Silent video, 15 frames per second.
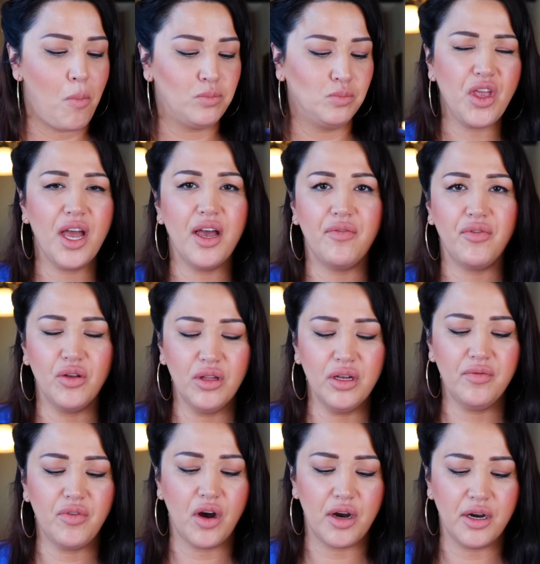Yeah, if you
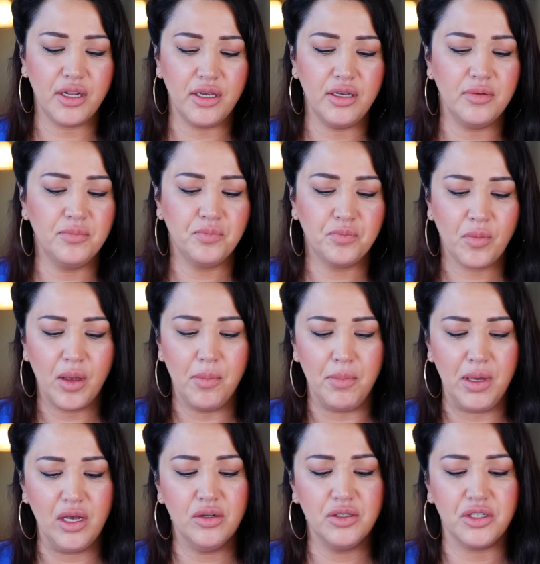love hearty
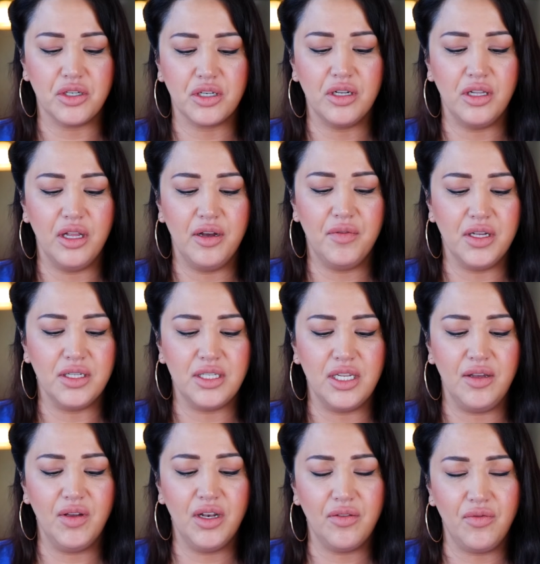meals, you're gonna love this. And
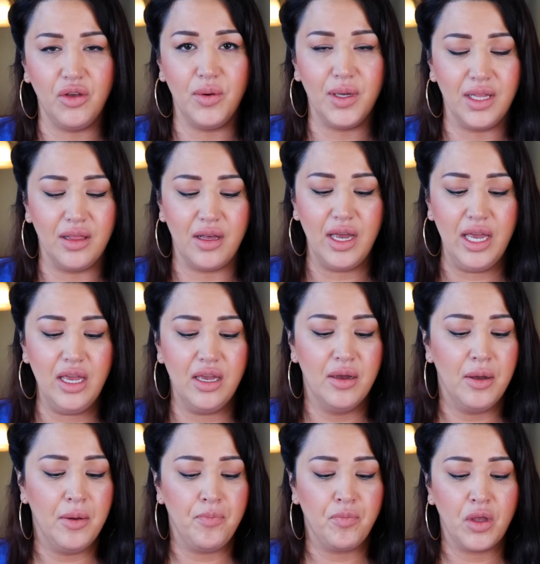even if you eat light,
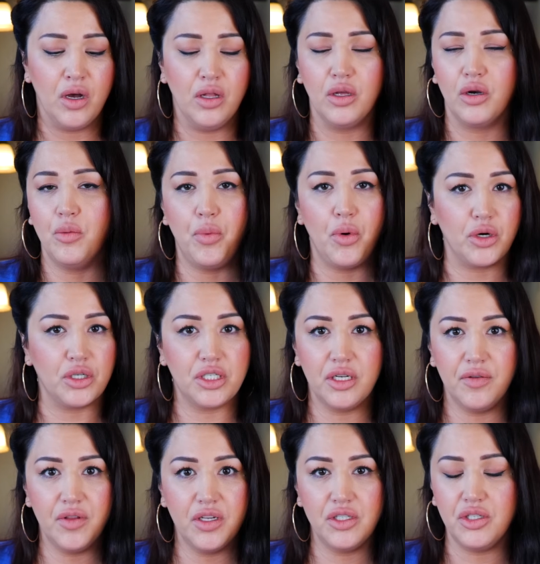a little portion
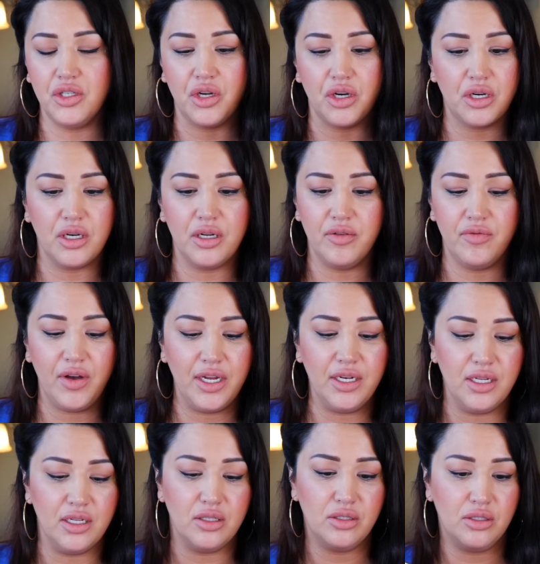of this, you're gonna
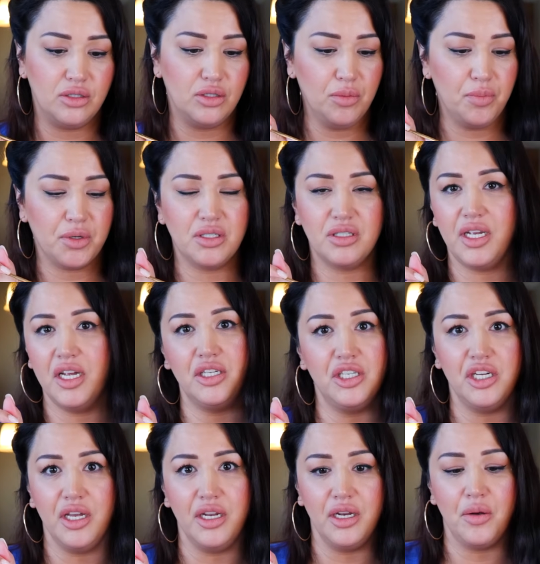find it super
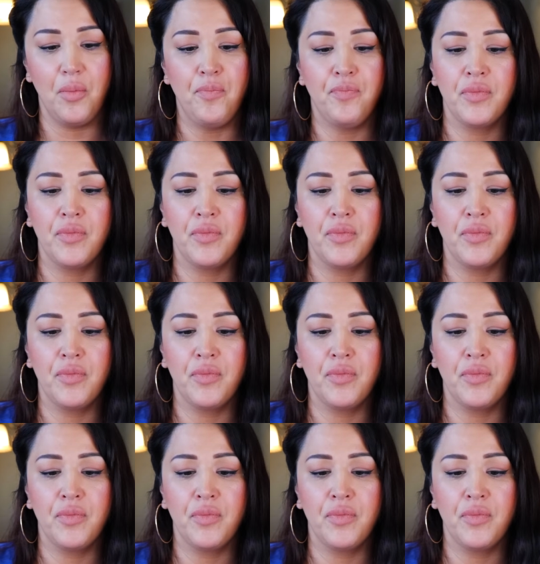satiating.